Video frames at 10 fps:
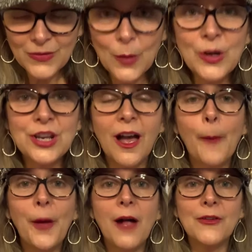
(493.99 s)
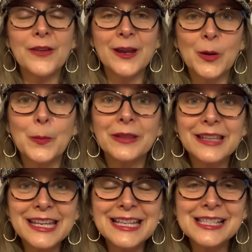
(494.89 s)
when you hop off of here,
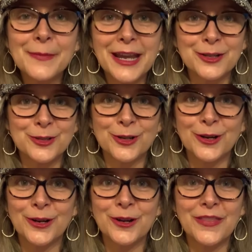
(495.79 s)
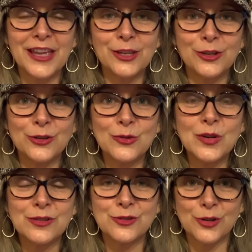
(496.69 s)
please make sure that
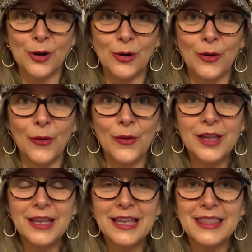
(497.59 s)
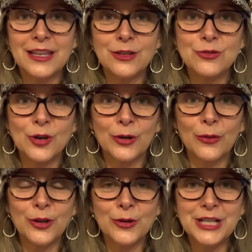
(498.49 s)
you journal that you
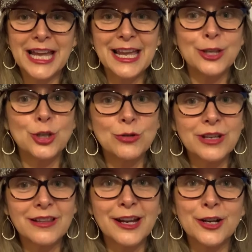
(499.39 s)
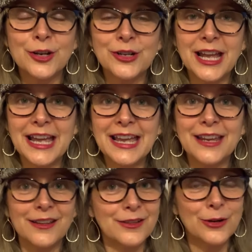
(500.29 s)
journal your day. You declare your
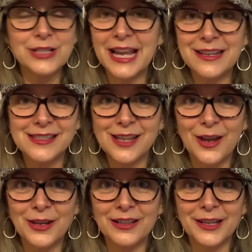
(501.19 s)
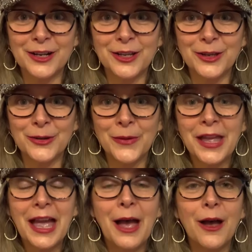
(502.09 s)
day. Your day does not declare you.
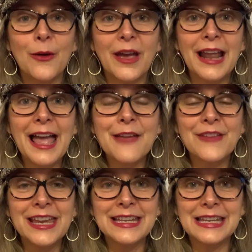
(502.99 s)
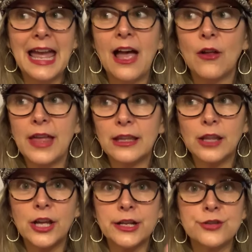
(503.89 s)
Oh, and I have eaten out at
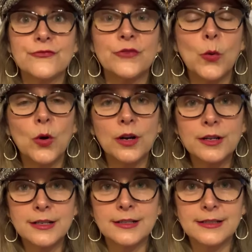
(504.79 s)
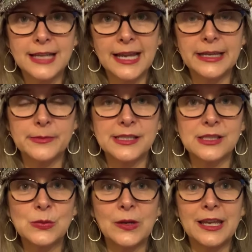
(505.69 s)
lunch four times
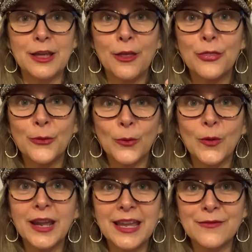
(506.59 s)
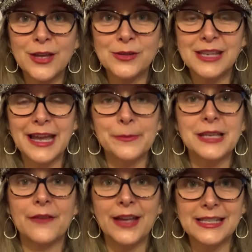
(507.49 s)
this week. Three of those times
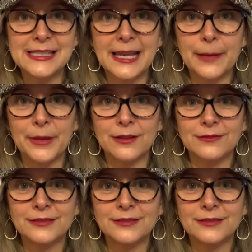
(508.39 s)
I've had salmon.